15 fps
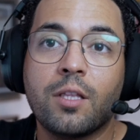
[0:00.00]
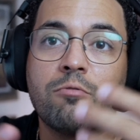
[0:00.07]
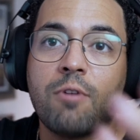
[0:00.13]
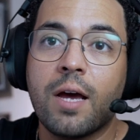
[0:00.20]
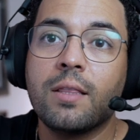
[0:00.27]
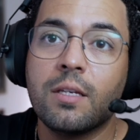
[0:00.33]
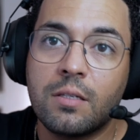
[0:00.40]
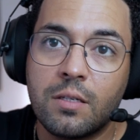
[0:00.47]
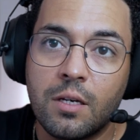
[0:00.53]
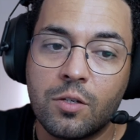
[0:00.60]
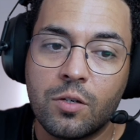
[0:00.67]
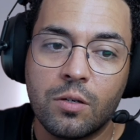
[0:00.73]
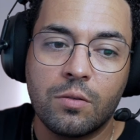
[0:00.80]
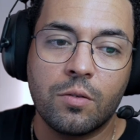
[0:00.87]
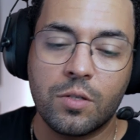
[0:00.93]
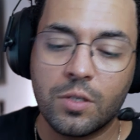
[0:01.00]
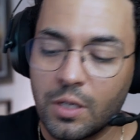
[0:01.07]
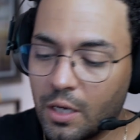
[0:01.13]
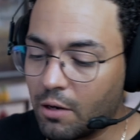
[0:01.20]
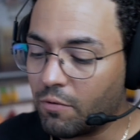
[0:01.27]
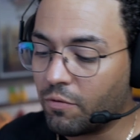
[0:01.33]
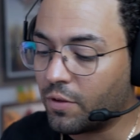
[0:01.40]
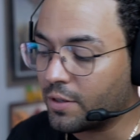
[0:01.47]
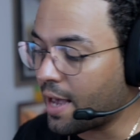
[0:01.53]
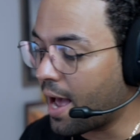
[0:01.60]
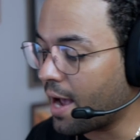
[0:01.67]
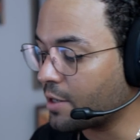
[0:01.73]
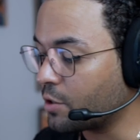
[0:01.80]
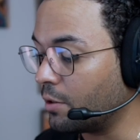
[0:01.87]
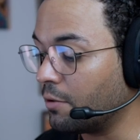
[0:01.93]
the right decision to see if this
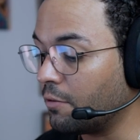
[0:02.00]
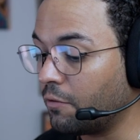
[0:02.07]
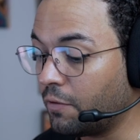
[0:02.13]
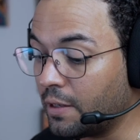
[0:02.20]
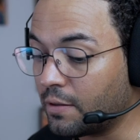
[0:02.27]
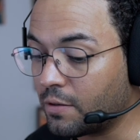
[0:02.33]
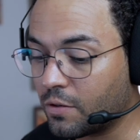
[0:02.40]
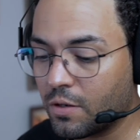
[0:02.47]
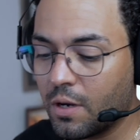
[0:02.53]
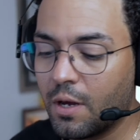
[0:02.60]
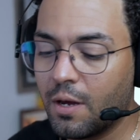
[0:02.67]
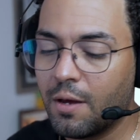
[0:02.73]
actually fits